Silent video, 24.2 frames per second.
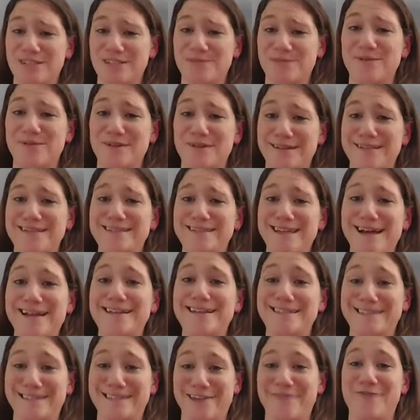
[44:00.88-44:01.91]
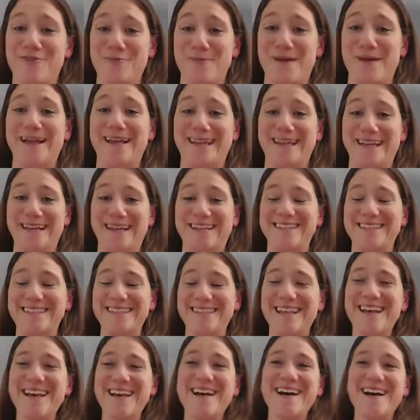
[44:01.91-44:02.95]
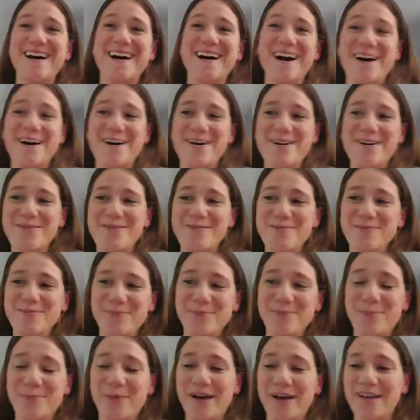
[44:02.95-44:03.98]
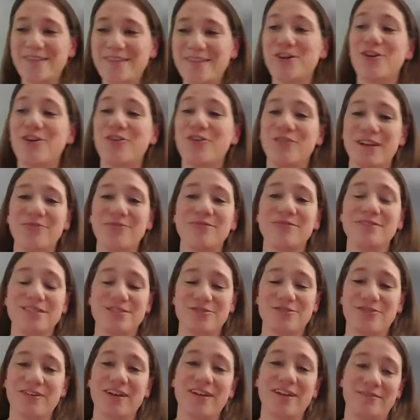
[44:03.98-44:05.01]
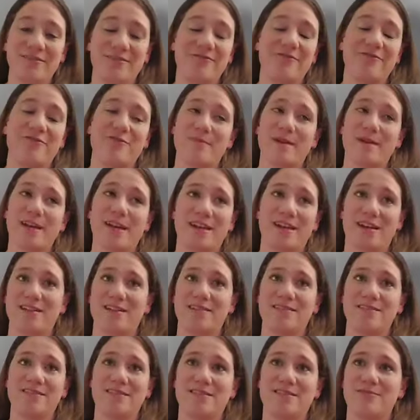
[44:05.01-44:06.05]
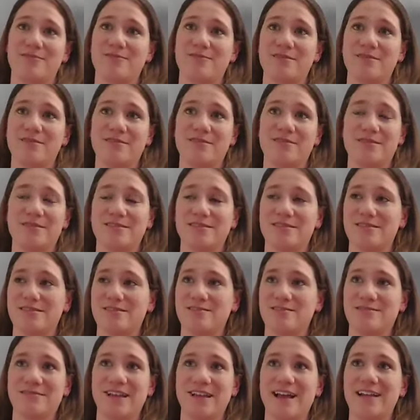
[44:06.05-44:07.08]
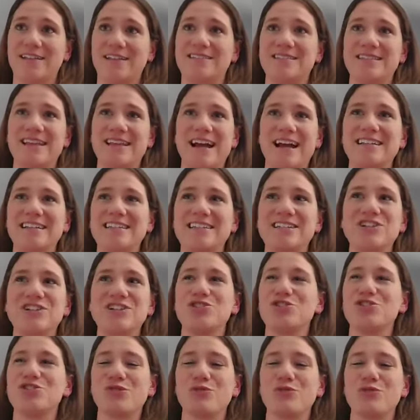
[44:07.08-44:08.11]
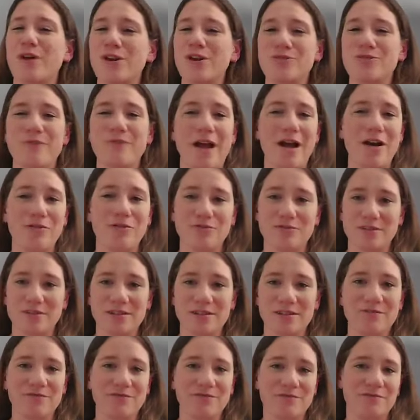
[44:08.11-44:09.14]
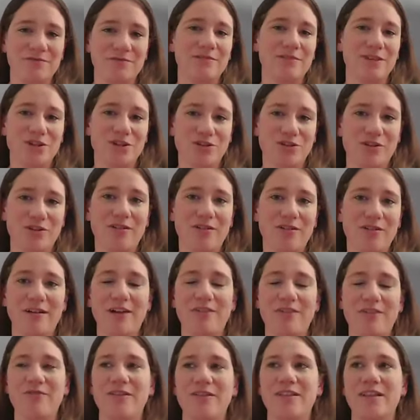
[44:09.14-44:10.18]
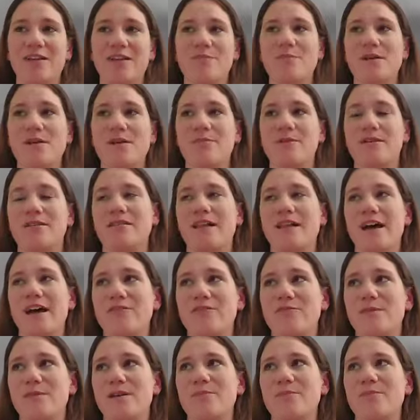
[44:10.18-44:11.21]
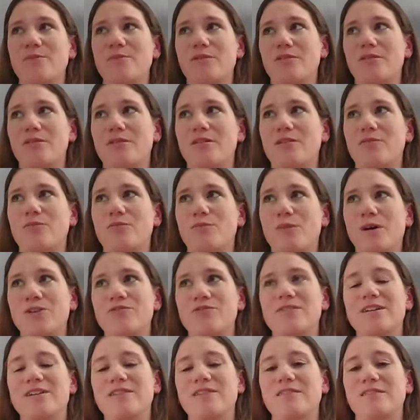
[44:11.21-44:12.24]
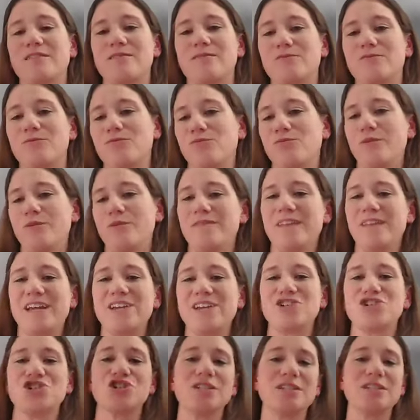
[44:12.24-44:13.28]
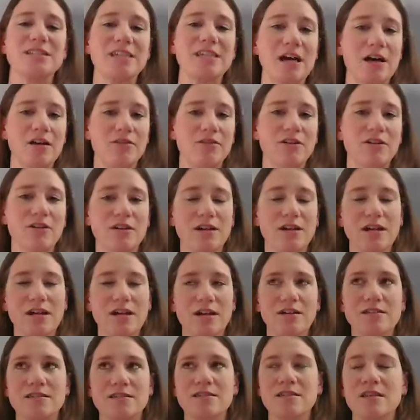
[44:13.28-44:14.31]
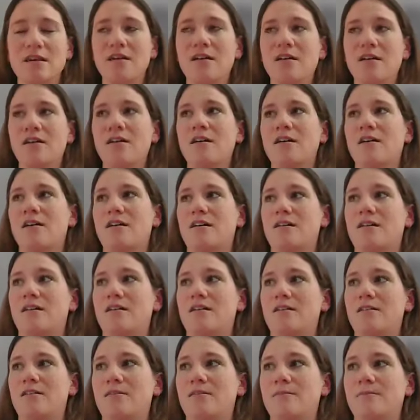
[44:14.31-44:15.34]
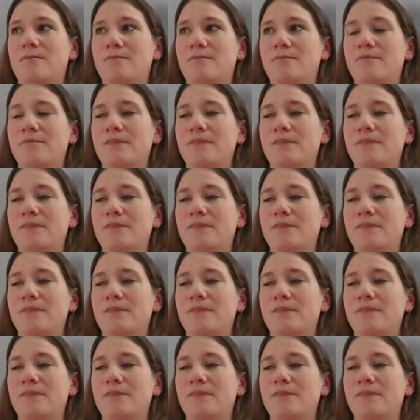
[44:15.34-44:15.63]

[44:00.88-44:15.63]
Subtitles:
experience, honestly, for my kids. Mm-hmm. But no, it was great for my kids. I didn't do a runaround. If, you know, I feel like maybe a lot of people are wondering when they should tell their kids. I